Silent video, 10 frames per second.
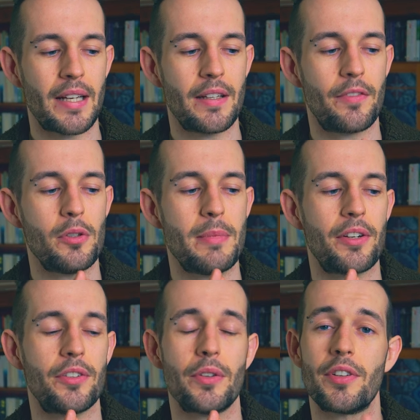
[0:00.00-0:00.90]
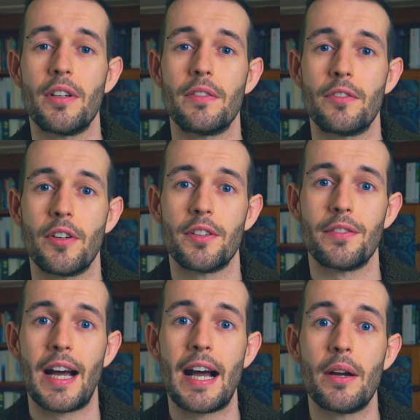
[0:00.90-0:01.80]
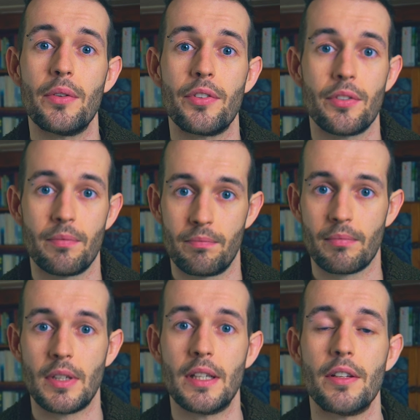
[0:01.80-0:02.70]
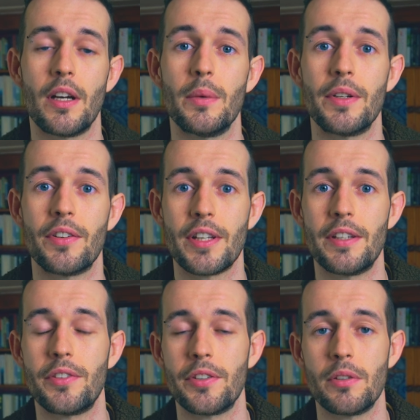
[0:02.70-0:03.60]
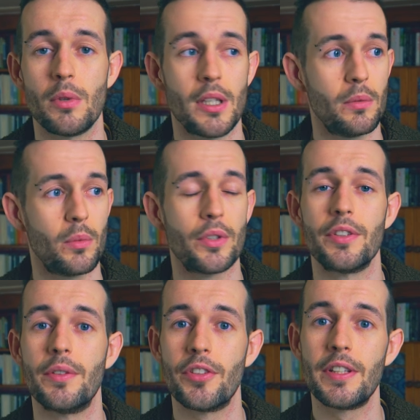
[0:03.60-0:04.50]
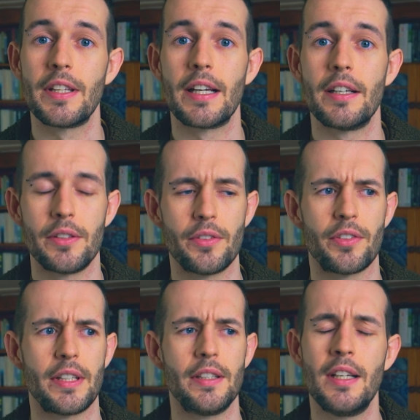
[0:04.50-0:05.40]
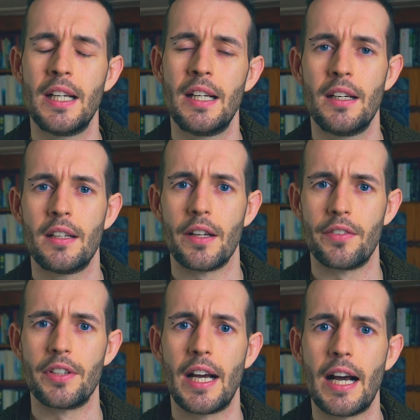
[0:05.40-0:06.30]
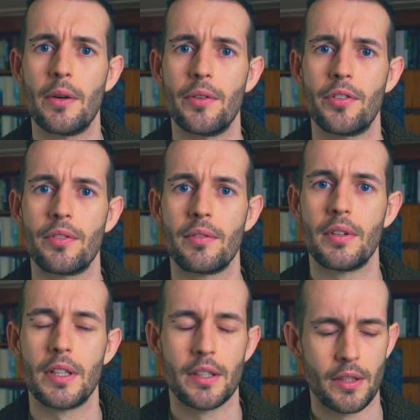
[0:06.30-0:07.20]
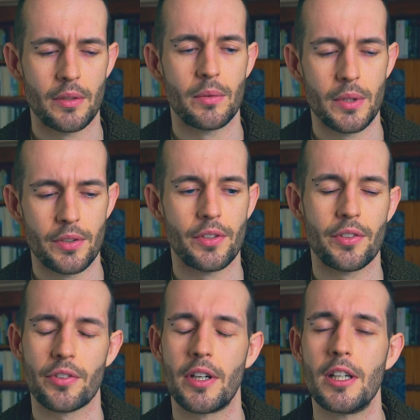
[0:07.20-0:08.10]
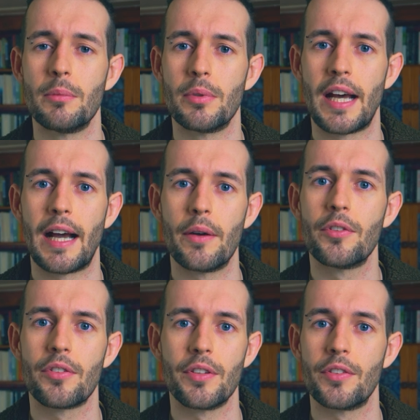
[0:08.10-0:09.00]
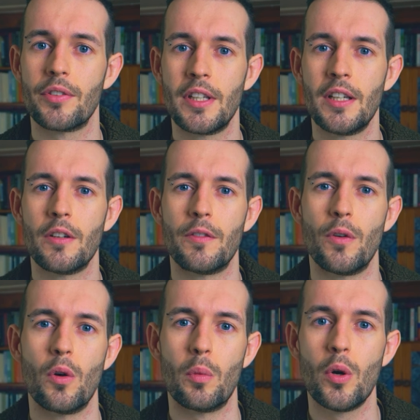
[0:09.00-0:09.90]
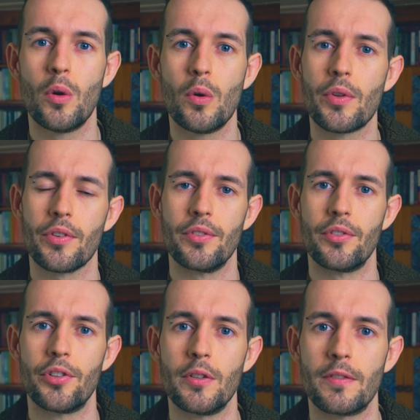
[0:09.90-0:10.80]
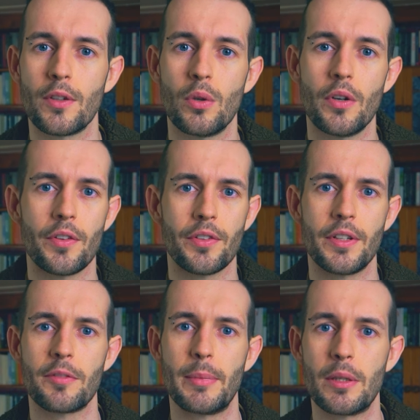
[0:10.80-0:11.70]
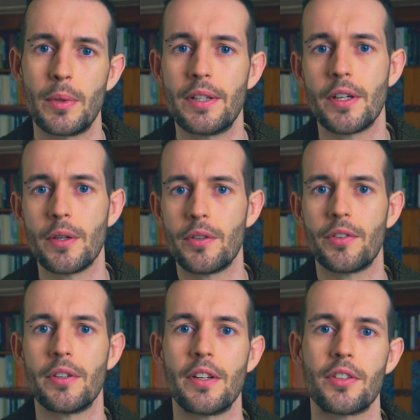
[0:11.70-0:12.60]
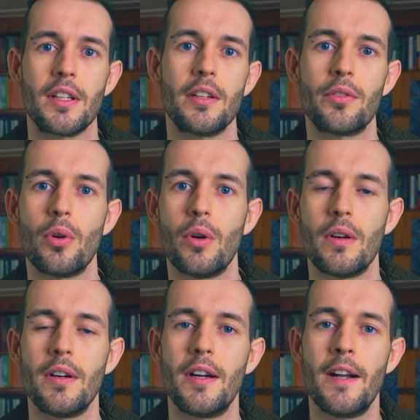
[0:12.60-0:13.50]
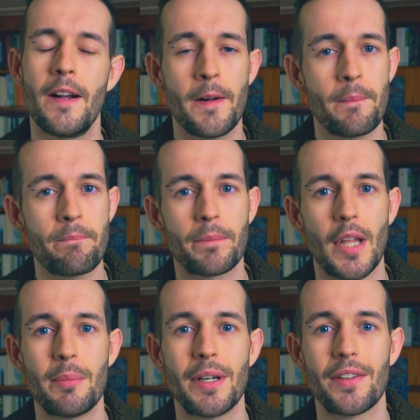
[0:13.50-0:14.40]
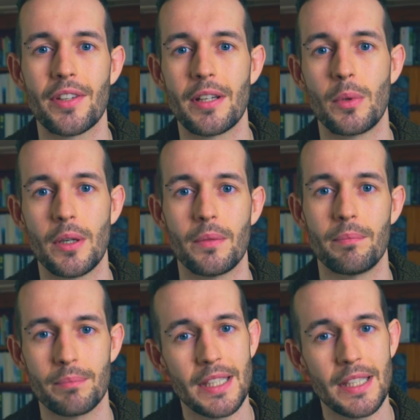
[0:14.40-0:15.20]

if you imagine yourself in front of a house, and I would say to you, well, what do you see there? And you say, I see a house. And I would describe the house as 4 walls and 2 floors and this many windows and this colored door. I might say, well,